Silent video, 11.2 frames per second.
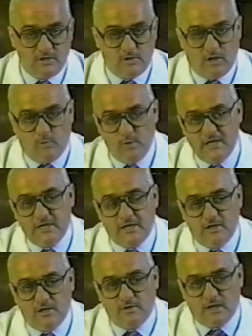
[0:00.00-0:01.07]
Now, we
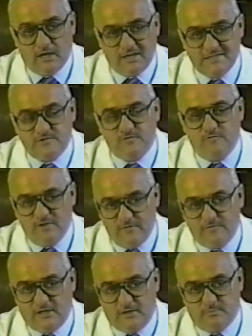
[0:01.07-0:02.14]
need at least
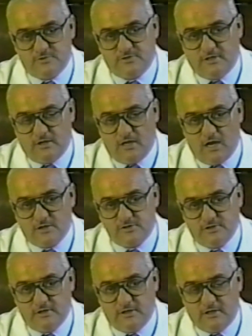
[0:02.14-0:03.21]
15%
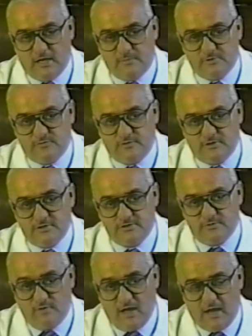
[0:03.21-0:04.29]
oxygen in the atmosphere to
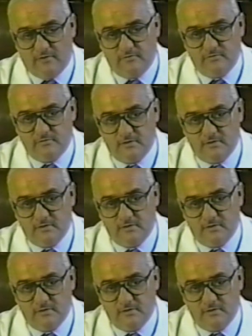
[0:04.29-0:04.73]
survive.